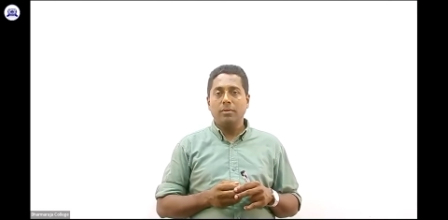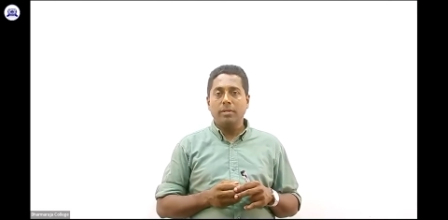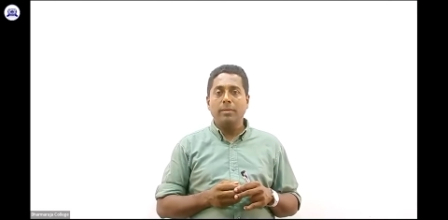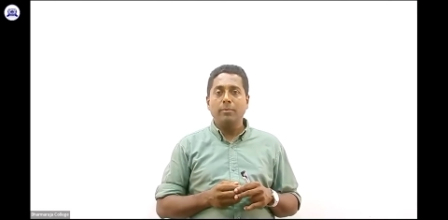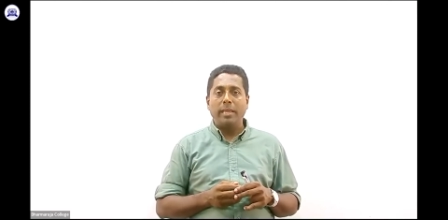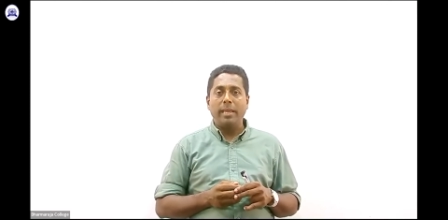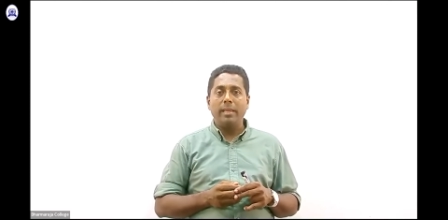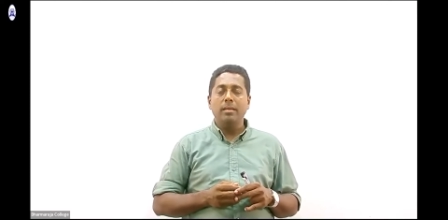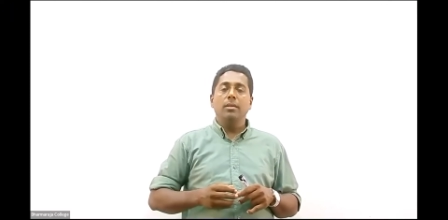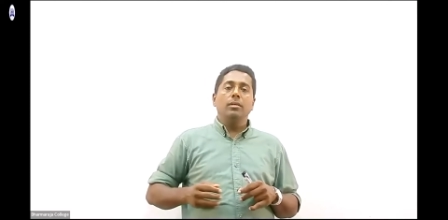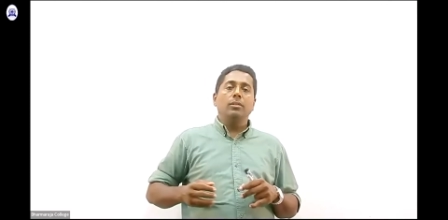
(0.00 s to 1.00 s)
Okay.
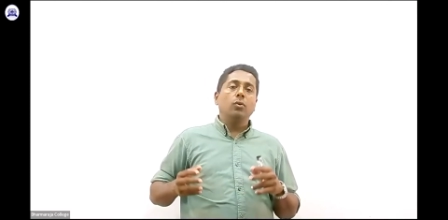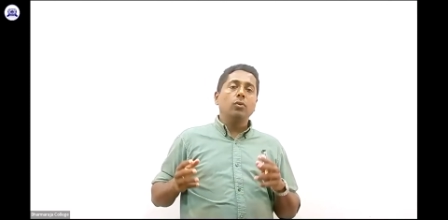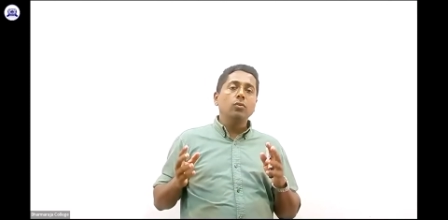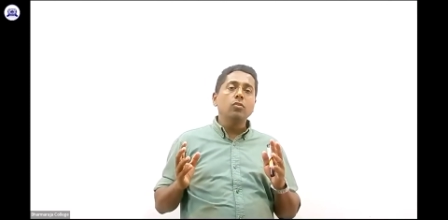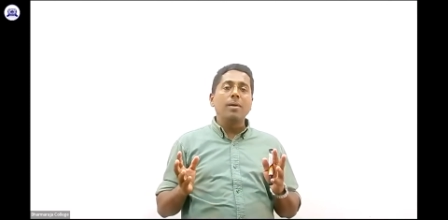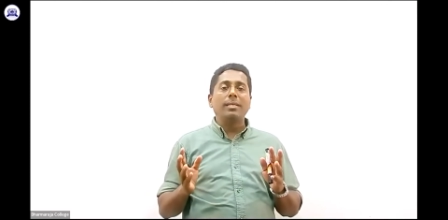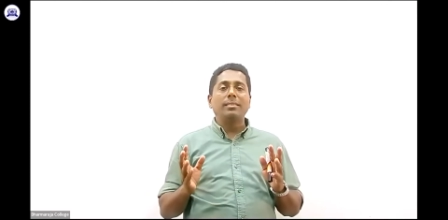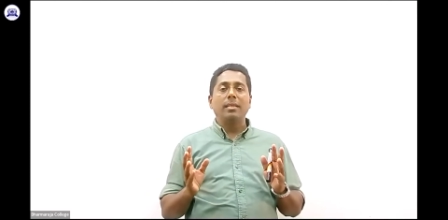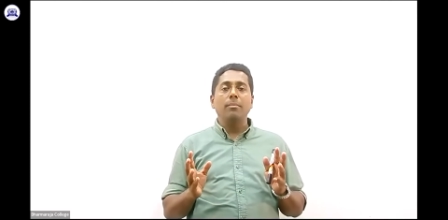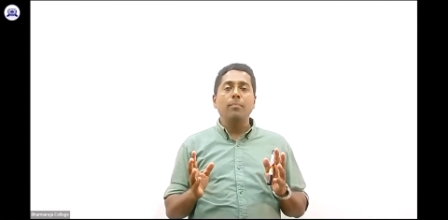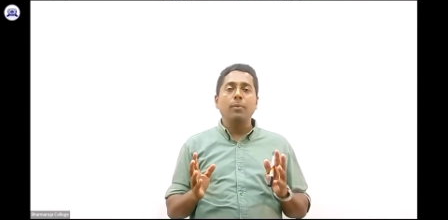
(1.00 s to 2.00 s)
So you
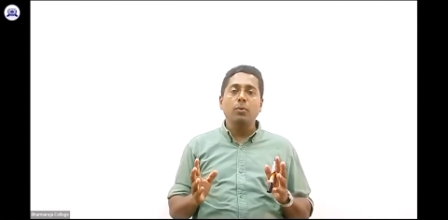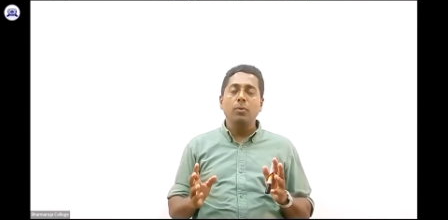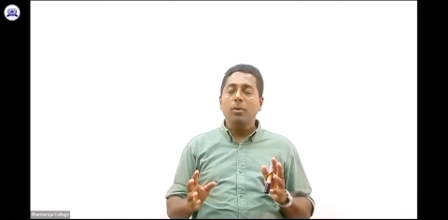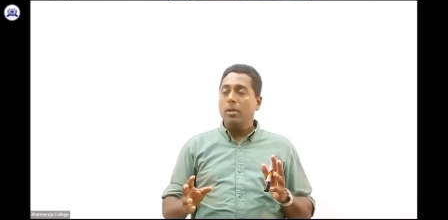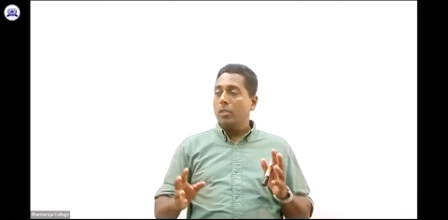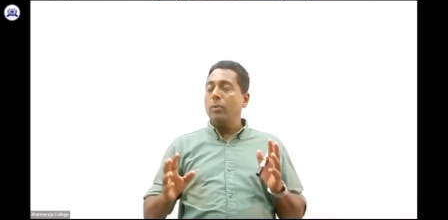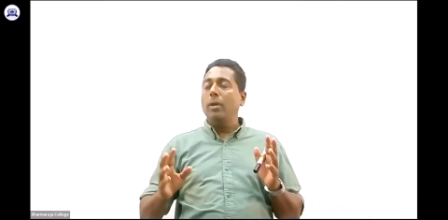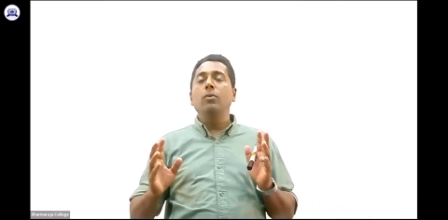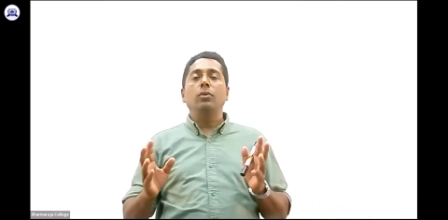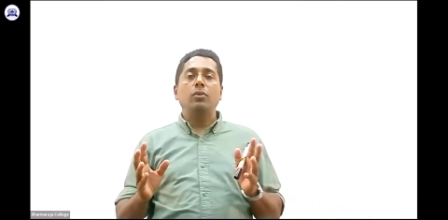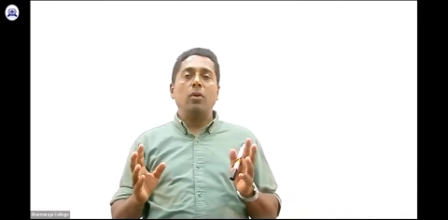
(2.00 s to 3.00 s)
must improve your
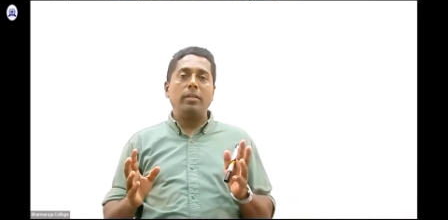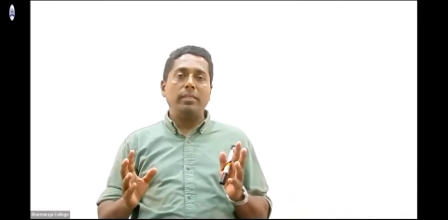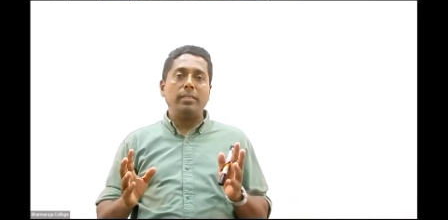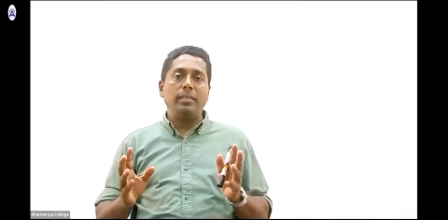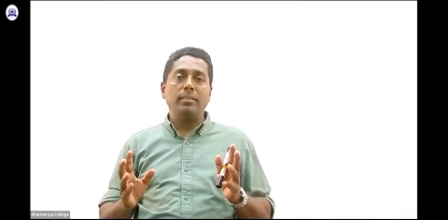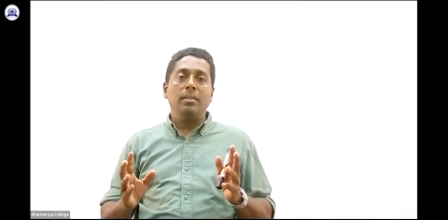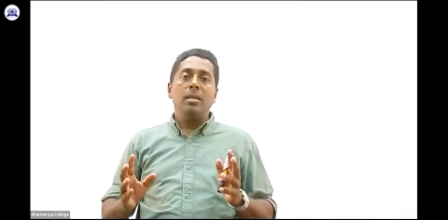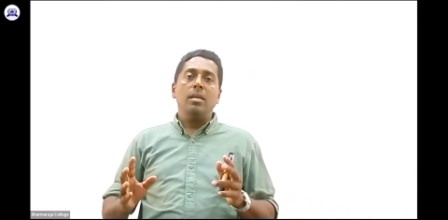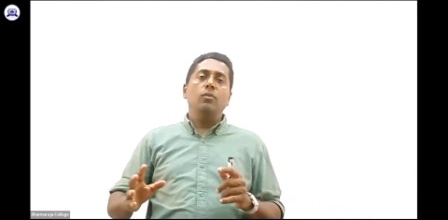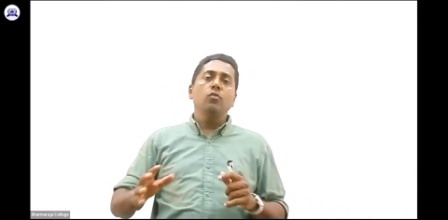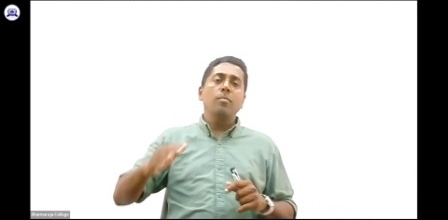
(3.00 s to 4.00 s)
good quality.
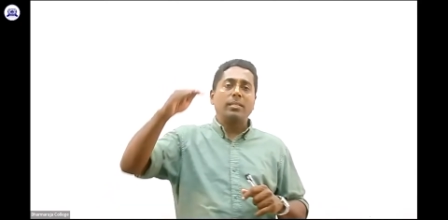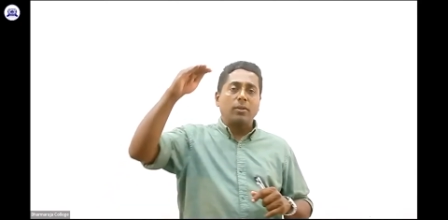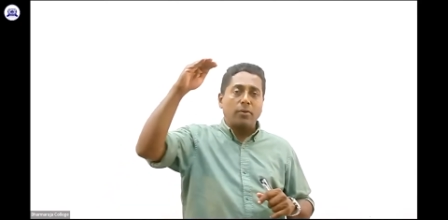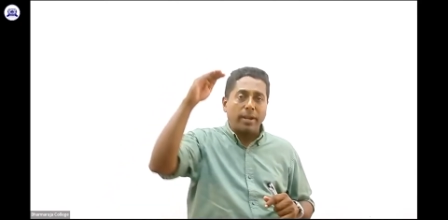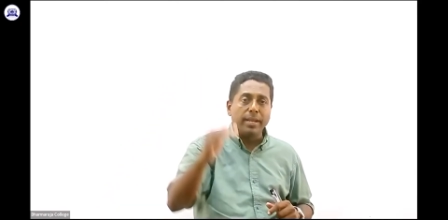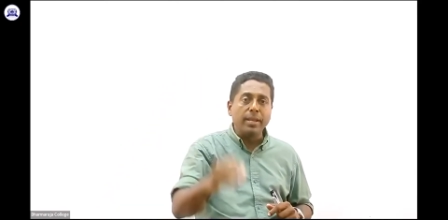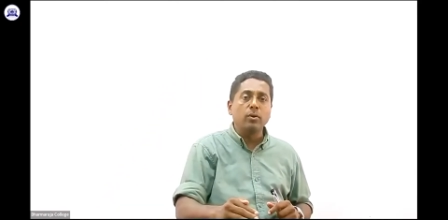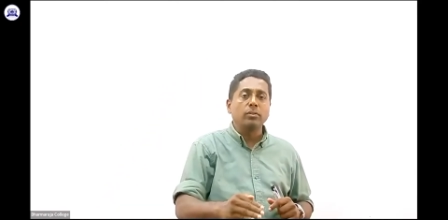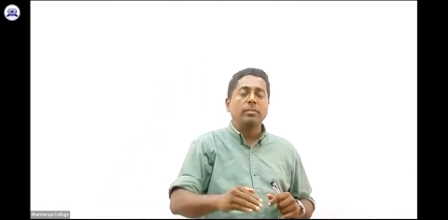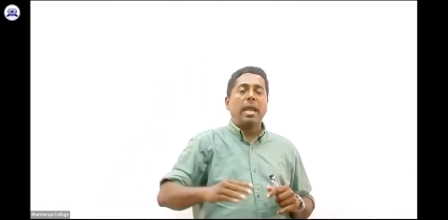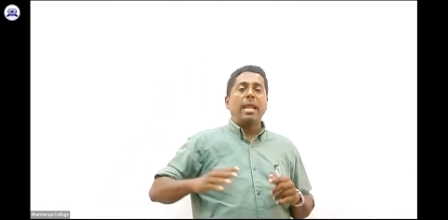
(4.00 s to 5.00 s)
You must
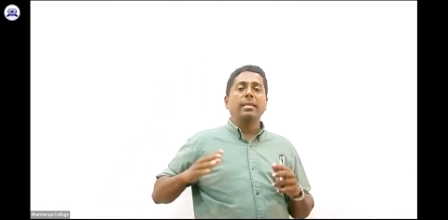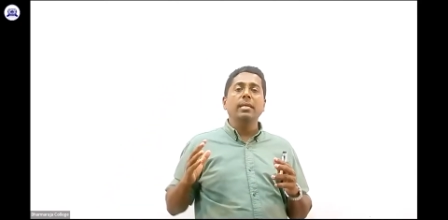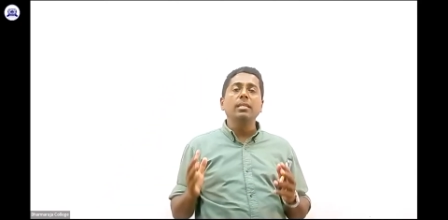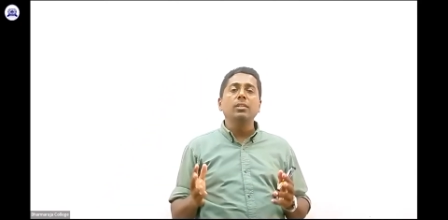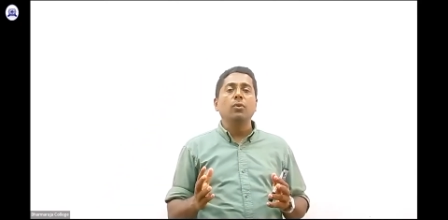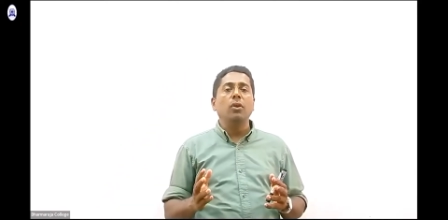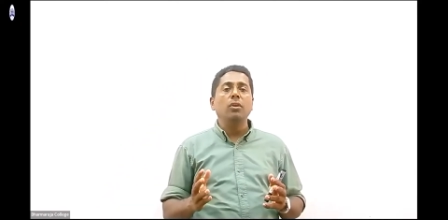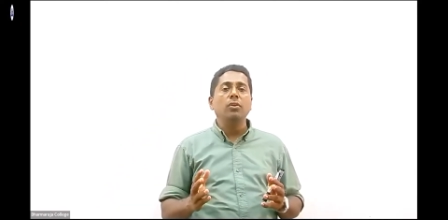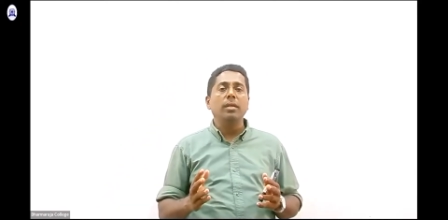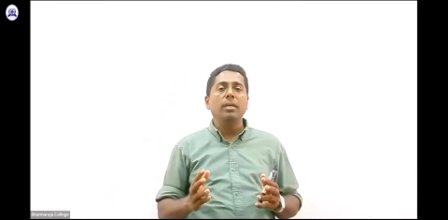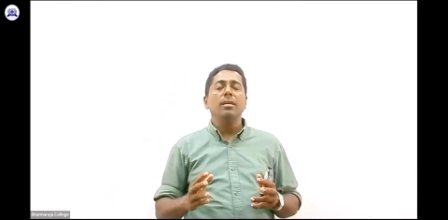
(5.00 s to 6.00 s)
reduce and control
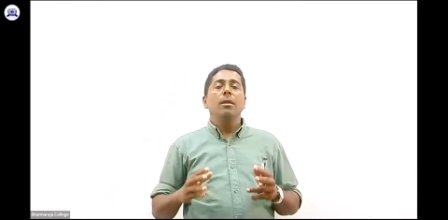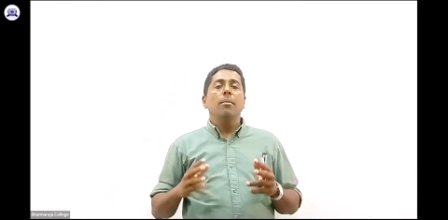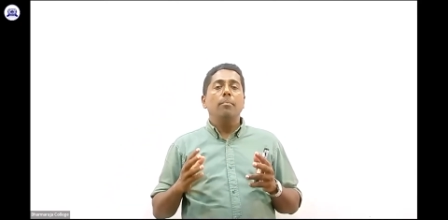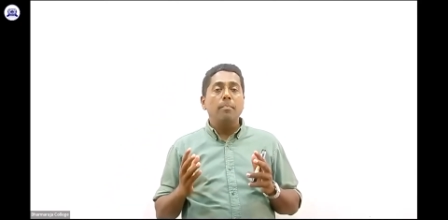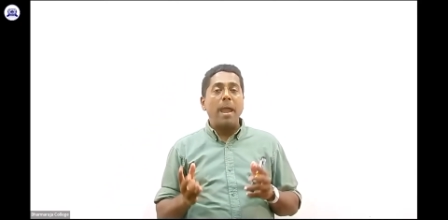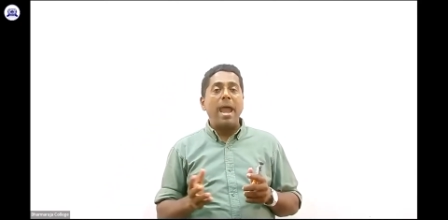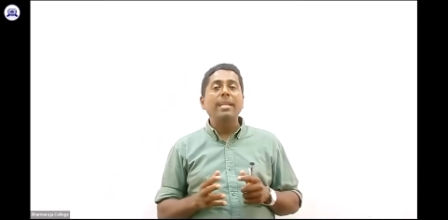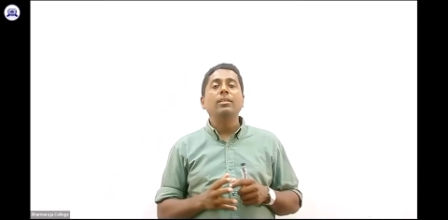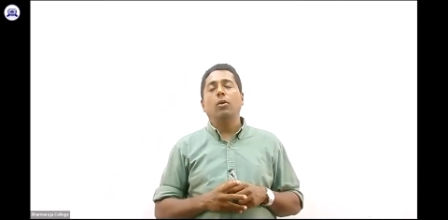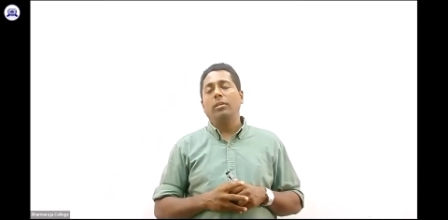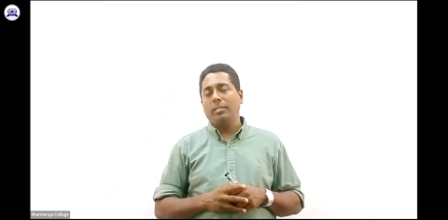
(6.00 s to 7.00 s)
your bad
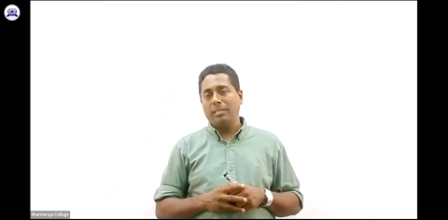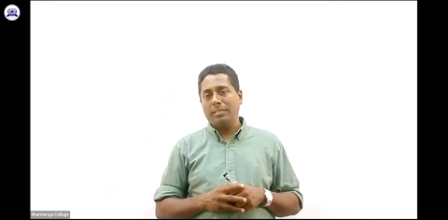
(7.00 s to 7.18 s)
quality.